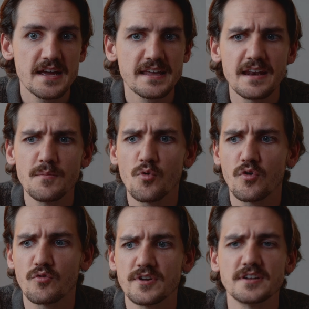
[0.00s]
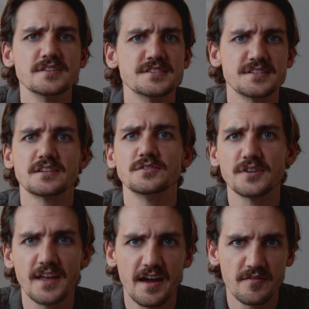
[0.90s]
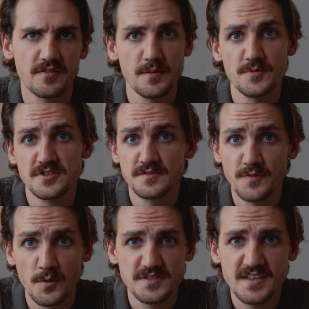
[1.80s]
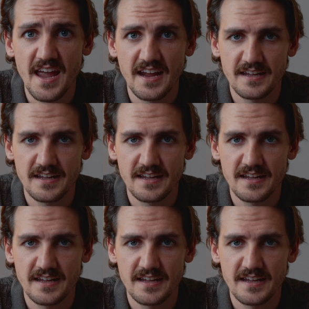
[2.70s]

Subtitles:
get a more realistic look out of the images phones take.